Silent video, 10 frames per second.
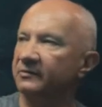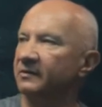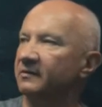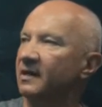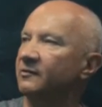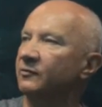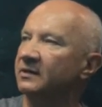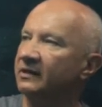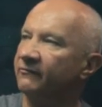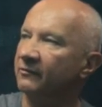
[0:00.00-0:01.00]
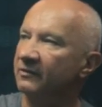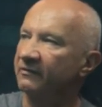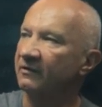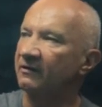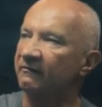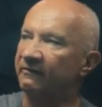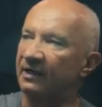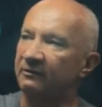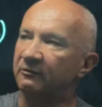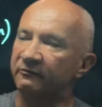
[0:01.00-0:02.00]
So that will give you the
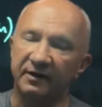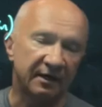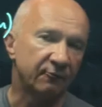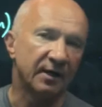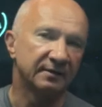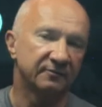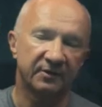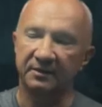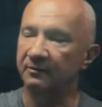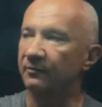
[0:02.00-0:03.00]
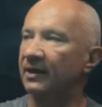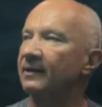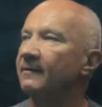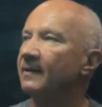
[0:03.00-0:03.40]
value of a1 right away.